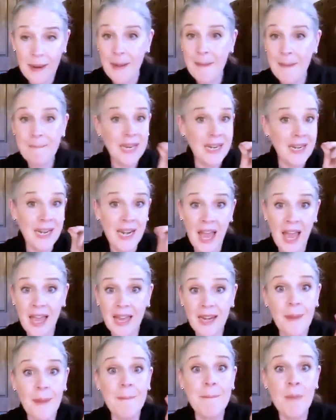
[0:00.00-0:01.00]
but not
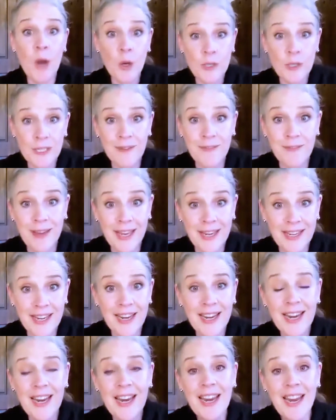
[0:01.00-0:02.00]
mm-hmm. most of it.
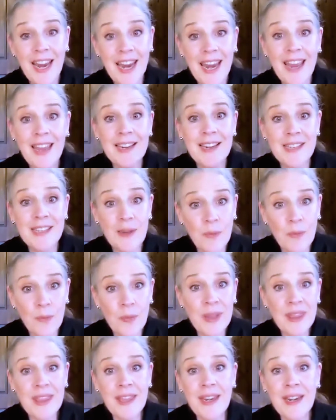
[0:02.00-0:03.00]
And
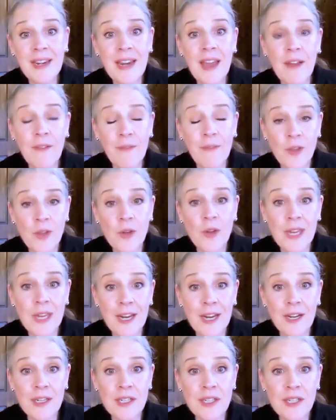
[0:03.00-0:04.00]
within a few
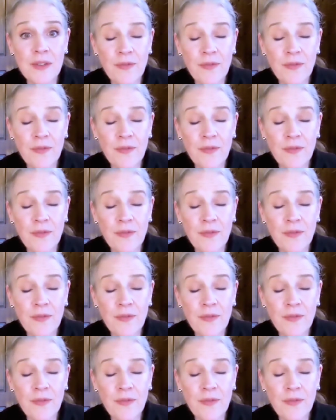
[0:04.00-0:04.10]
years,